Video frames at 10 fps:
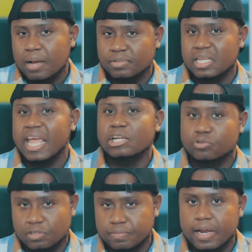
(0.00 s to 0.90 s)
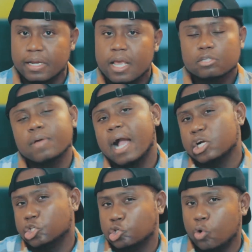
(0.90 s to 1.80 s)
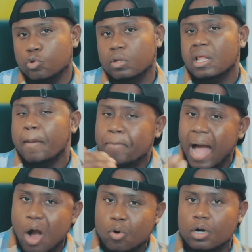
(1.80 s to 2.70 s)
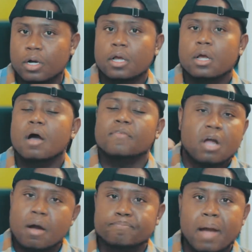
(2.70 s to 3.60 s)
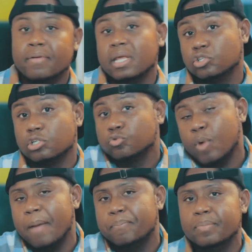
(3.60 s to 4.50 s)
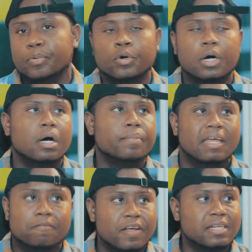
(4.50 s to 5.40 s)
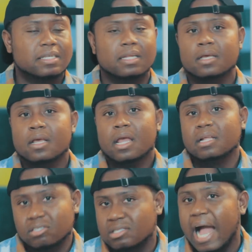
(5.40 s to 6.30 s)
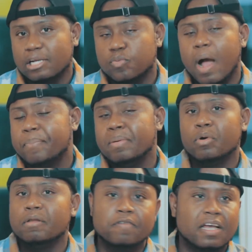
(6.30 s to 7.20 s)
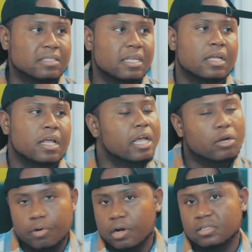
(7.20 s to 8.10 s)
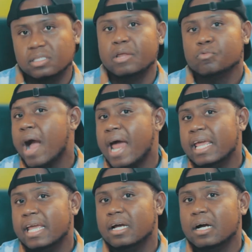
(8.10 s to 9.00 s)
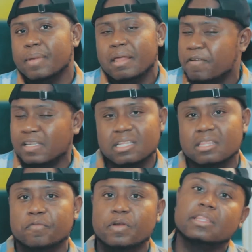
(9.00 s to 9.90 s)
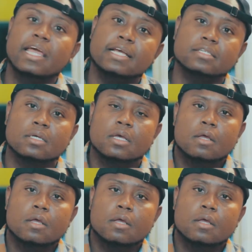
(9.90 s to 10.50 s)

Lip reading: comes to the interest rate, so I can show you the power of compound interest. Why people invest in stocks, why people invest in real estate, why they invest in different things,